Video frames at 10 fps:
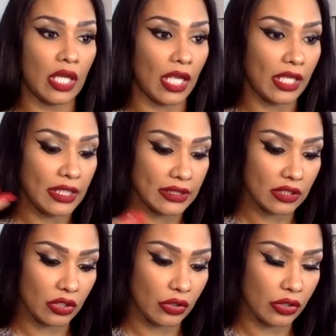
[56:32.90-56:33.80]
He's
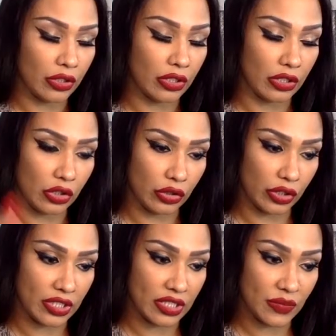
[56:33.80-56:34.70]
going,
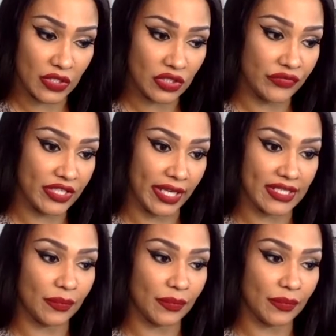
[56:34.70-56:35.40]
especially if he has